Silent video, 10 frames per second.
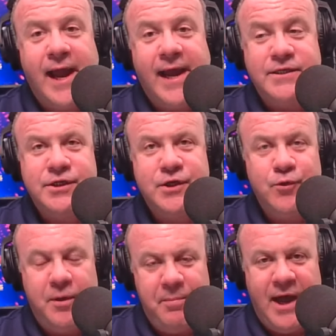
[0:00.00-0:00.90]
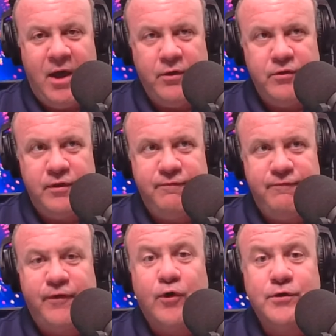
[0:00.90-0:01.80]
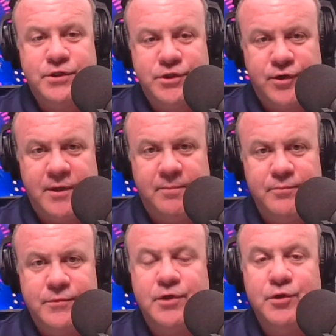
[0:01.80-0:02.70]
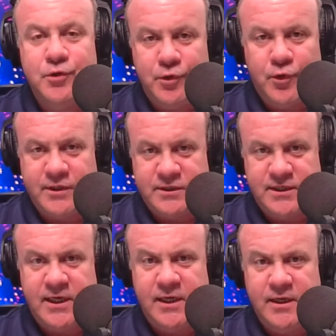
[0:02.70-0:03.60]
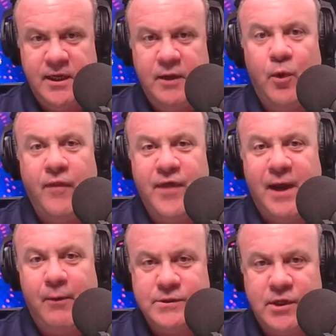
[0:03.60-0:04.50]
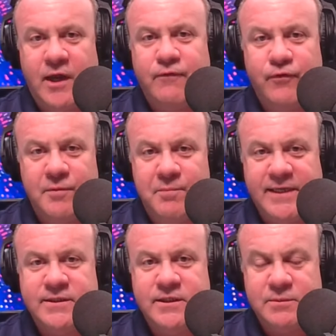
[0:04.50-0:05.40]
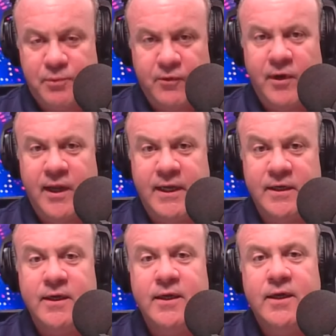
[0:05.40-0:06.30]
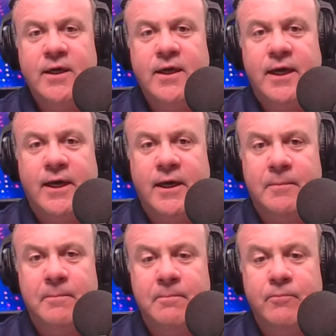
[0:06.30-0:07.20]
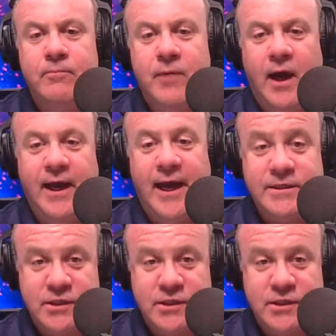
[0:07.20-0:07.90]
ask you about the first trip to New York City and what that was like for the Macy's parade. As a